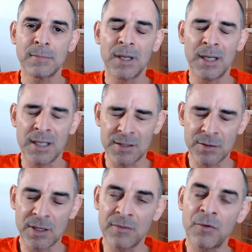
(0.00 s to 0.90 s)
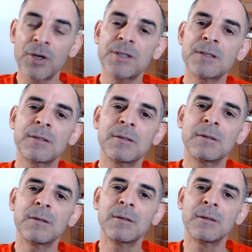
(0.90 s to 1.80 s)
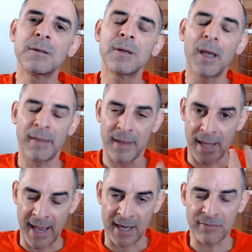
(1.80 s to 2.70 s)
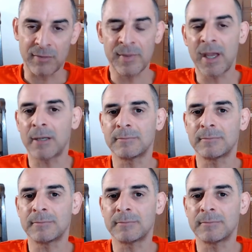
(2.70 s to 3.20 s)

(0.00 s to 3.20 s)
Listen to that voice and act from there.